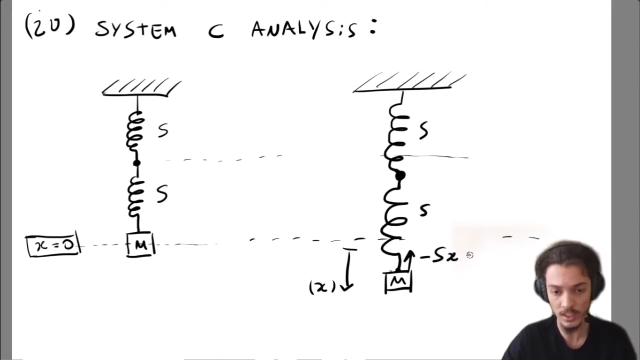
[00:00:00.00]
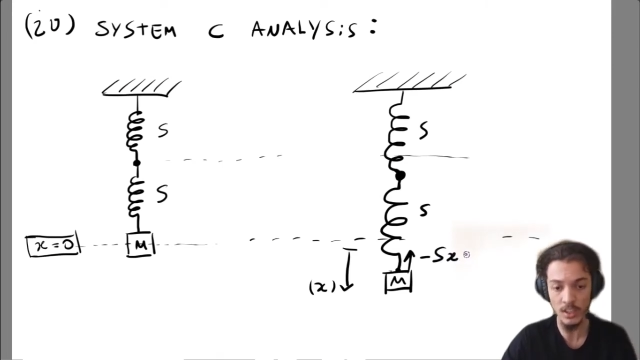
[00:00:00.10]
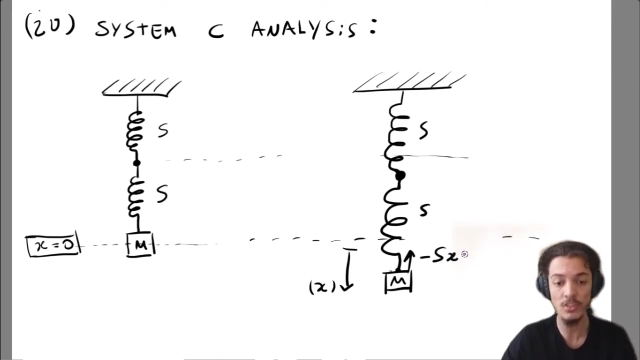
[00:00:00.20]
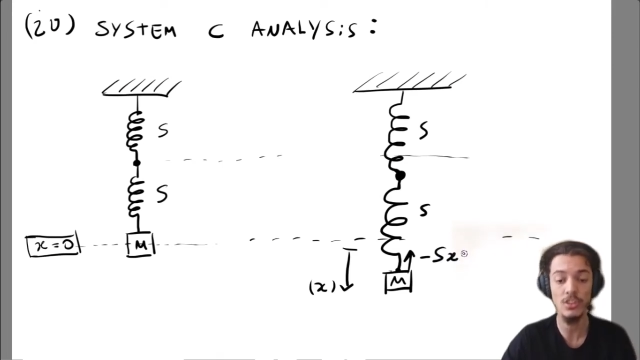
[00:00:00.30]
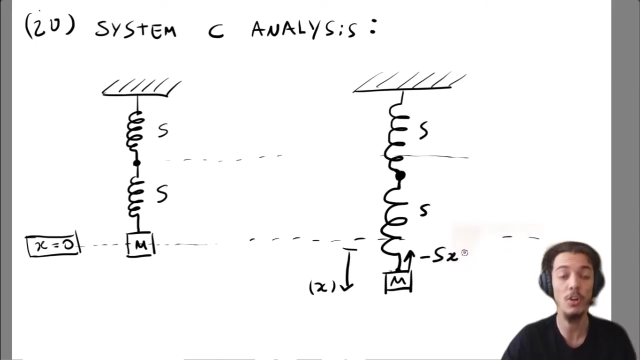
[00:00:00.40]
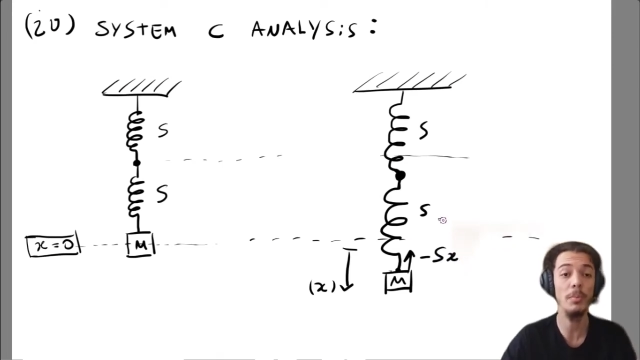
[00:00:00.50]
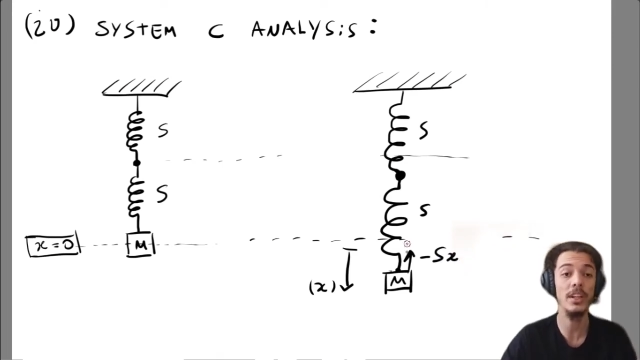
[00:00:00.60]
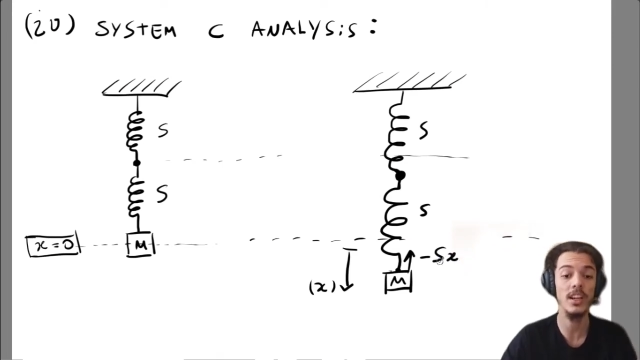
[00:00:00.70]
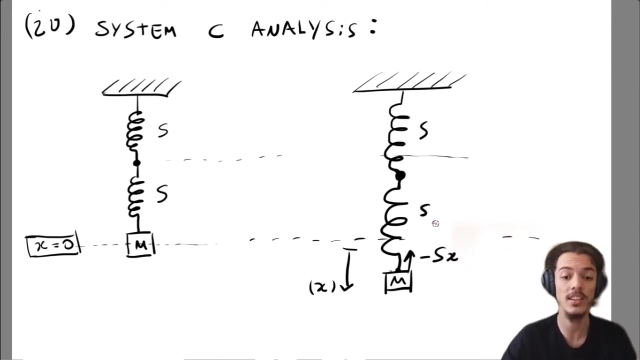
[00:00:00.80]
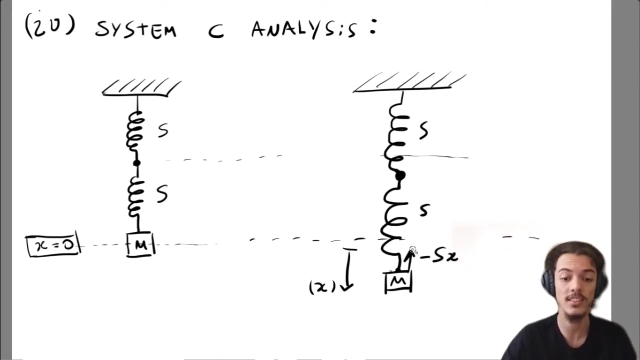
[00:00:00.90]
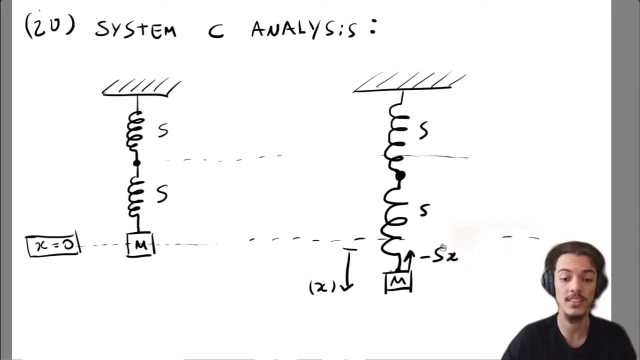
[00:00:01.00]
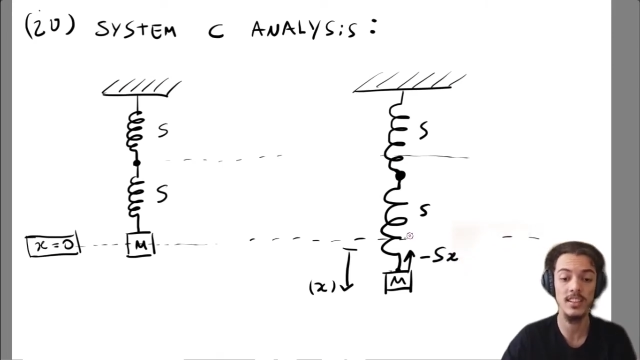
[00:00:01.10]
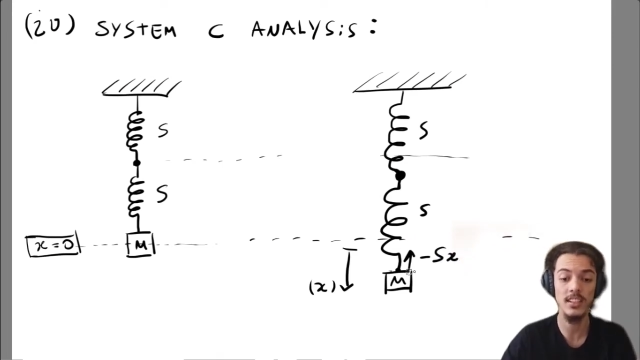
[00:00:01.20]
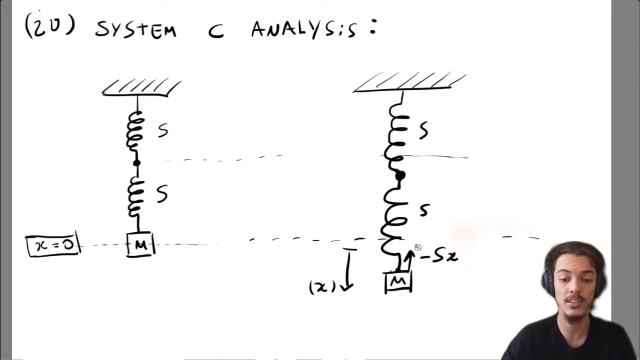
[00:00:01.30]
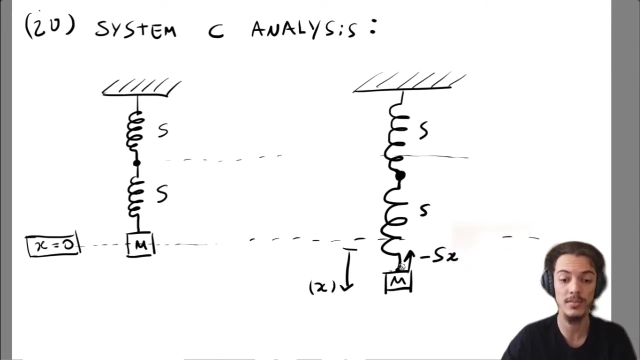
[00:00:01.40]
No, because
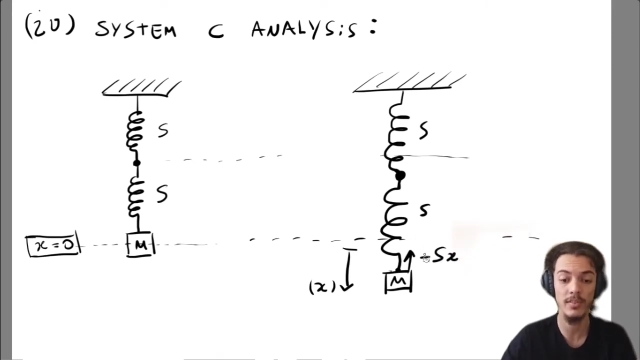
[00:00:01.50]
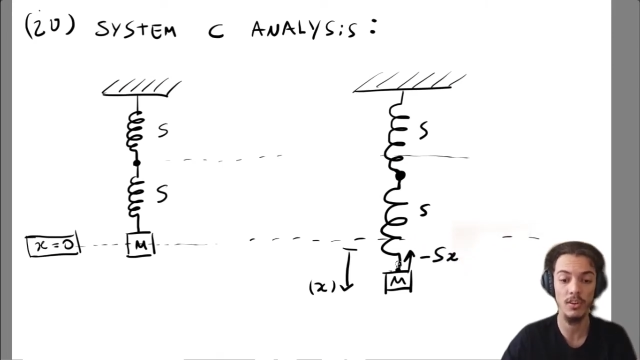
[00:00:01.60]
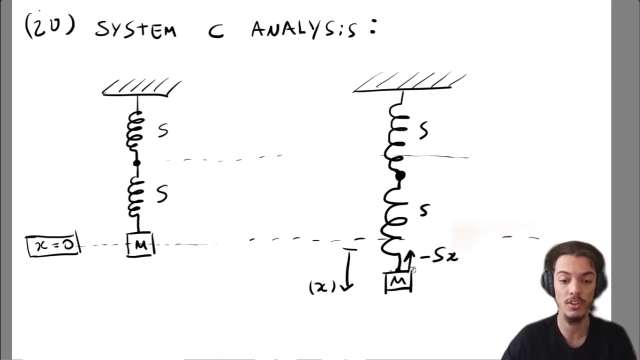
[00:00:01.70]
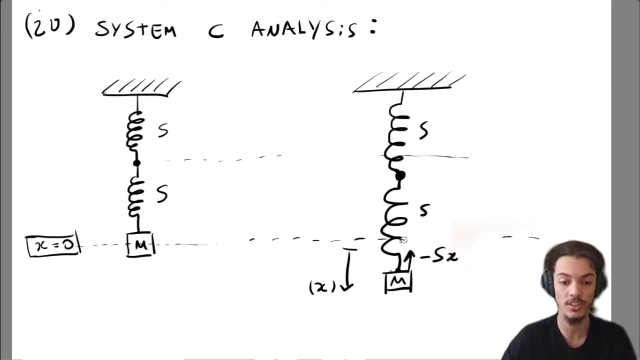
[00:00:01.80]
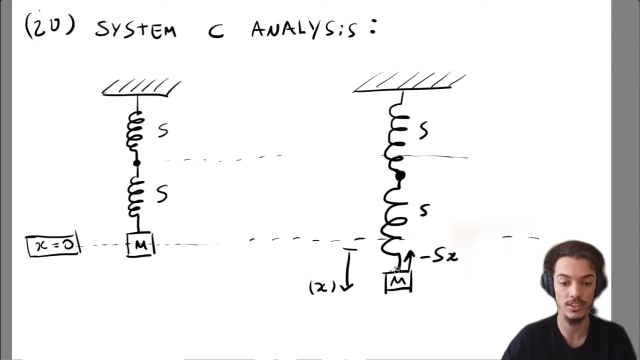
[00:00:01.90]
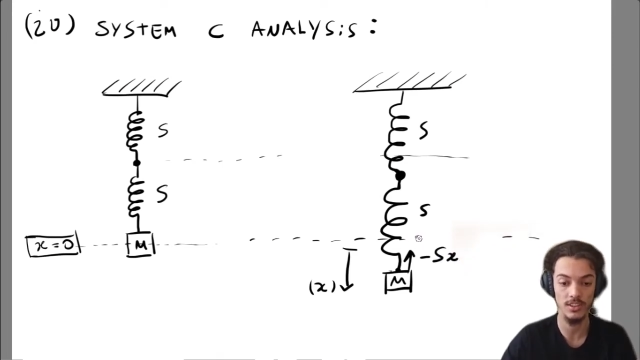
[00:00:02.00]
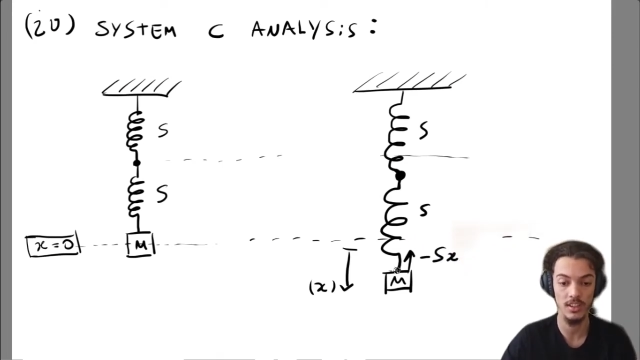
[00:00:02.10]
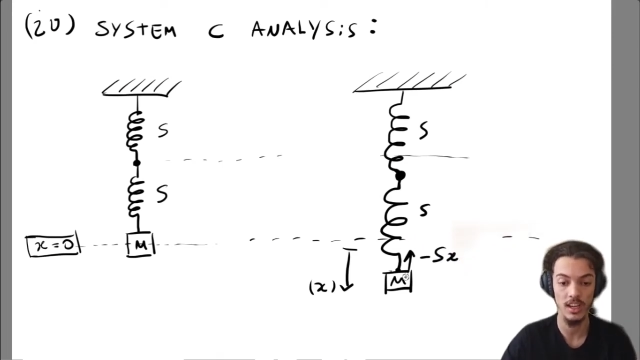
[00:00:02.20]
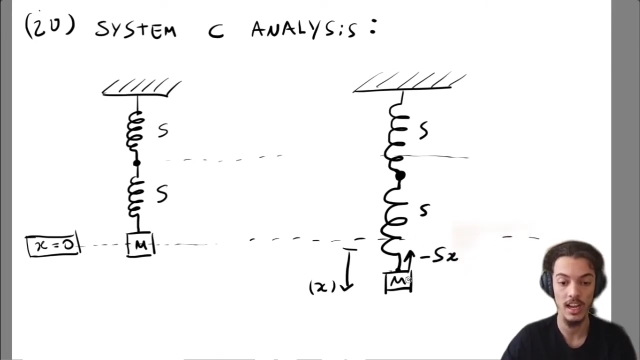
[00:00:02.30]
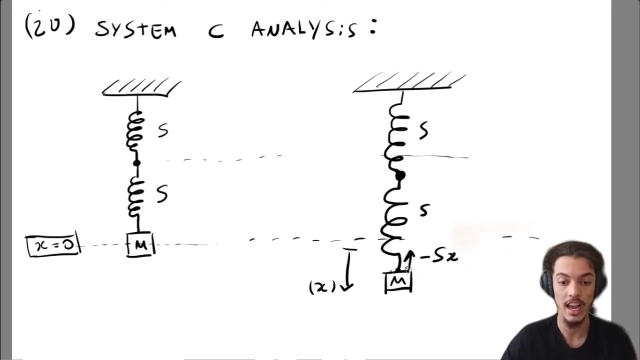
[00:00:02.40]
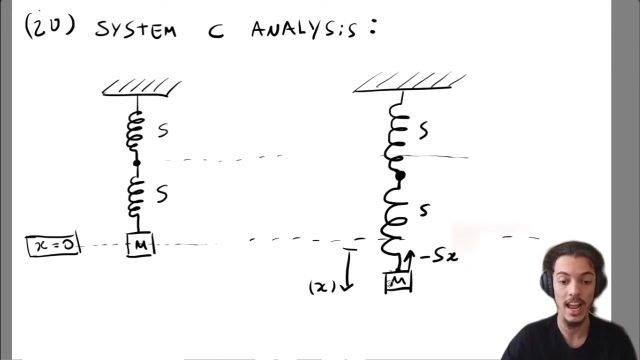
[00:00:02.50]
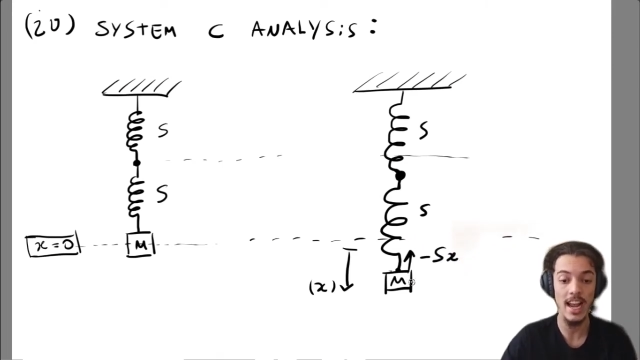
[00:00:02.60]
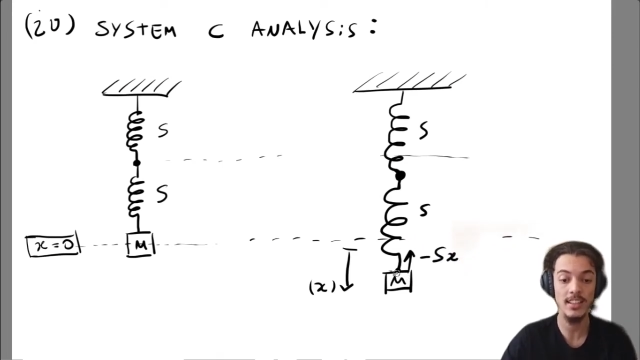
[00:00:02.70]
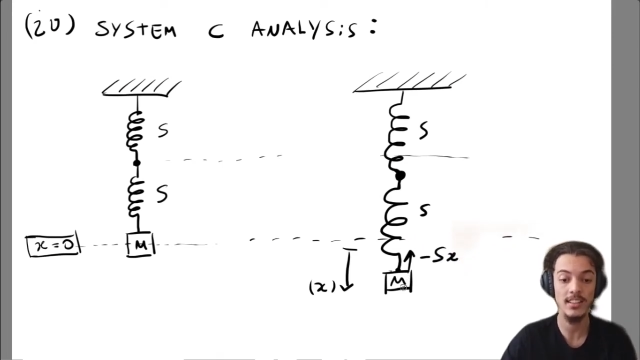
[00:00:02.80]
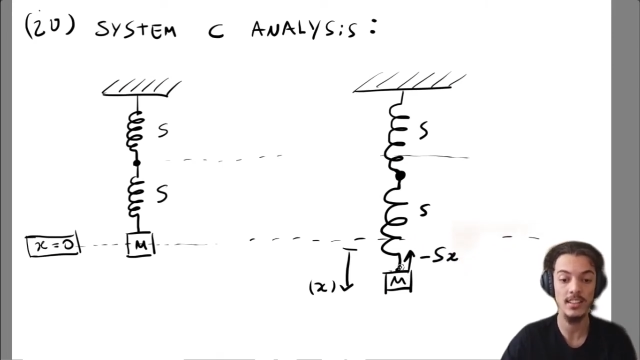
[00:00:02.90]
this force
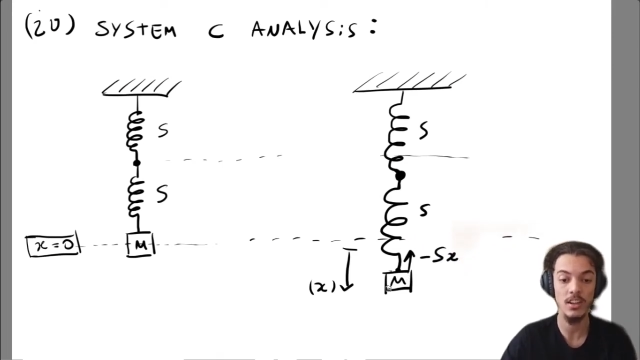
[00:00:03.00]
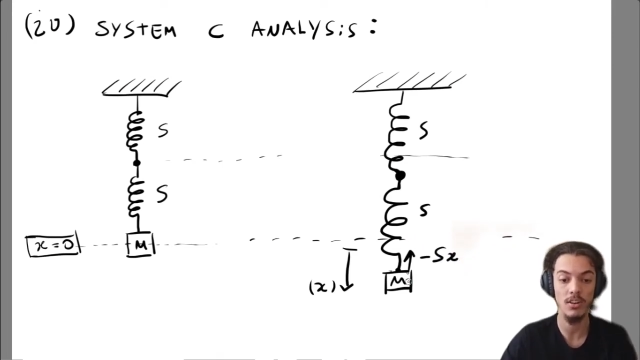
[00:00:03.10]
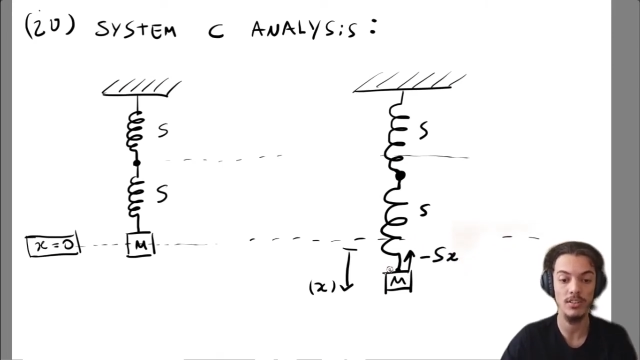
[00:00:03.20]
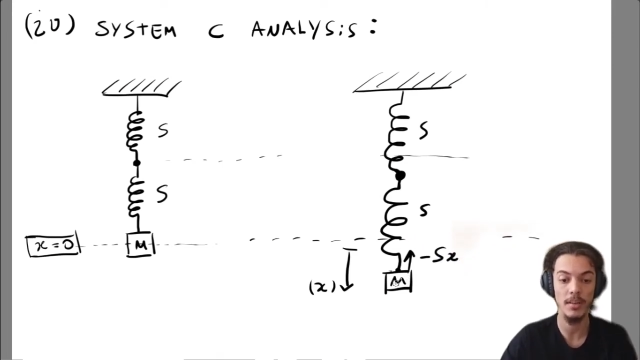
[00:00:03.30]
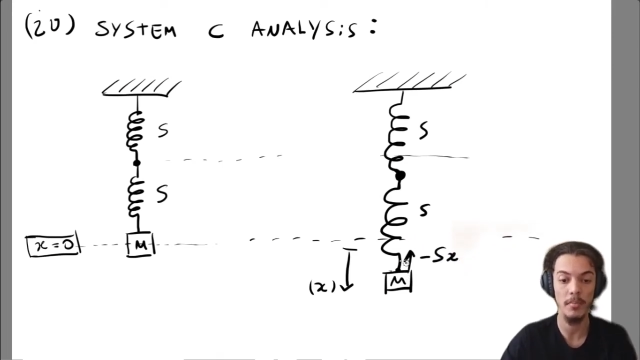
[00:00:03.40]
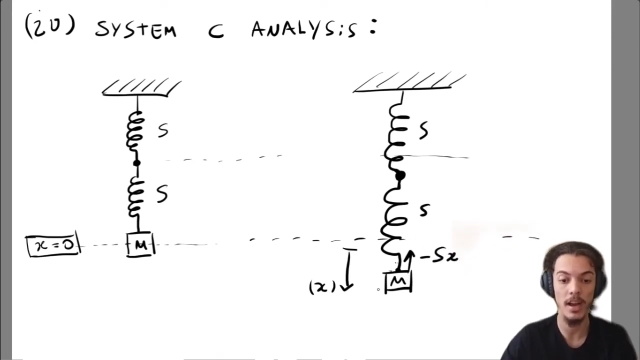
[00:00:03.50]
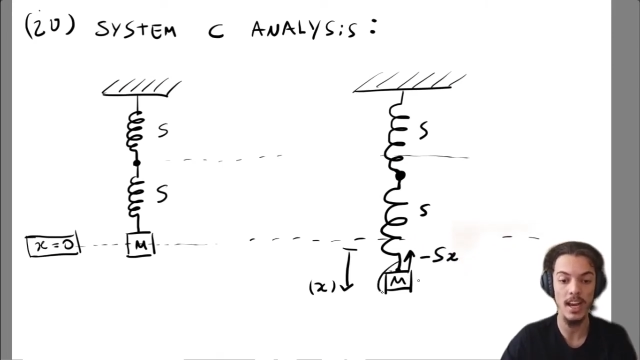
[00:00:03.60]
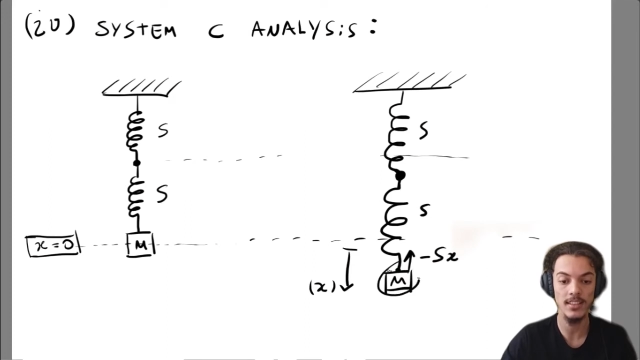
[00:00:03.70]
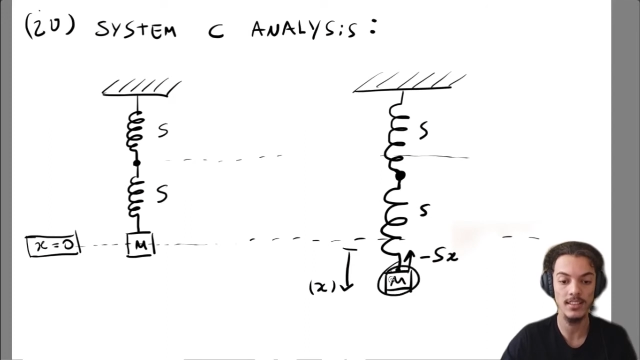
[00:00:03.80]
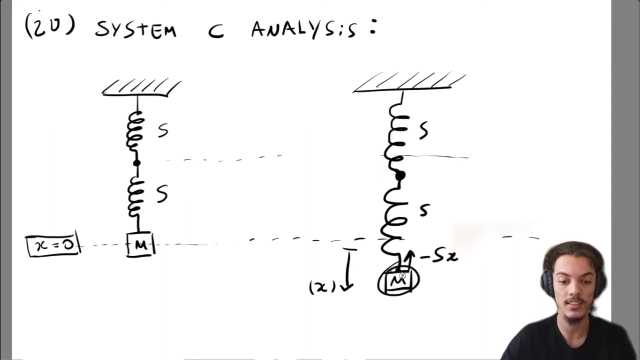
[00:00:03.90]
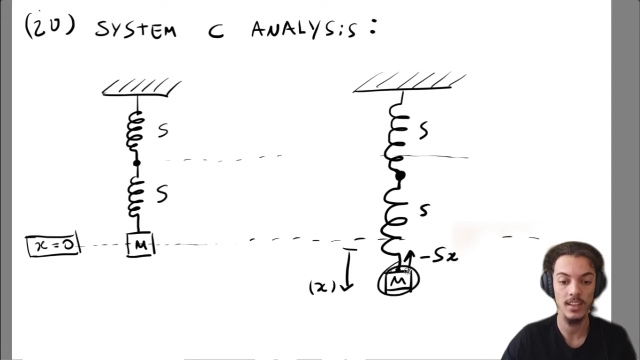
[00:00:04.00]
acting on the mass